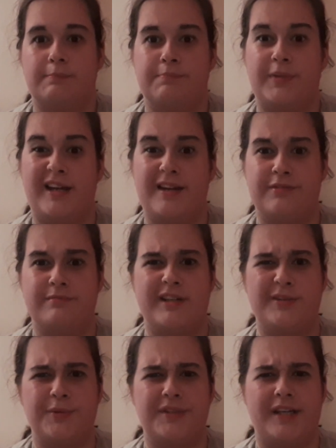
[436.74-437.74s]
But I haven't read
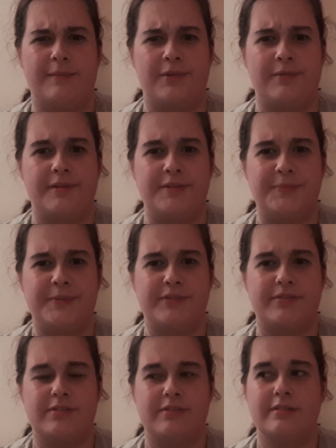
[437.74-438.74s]
all the Game of Thrones
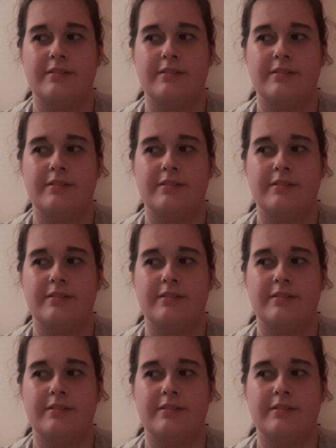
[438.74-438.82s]
books.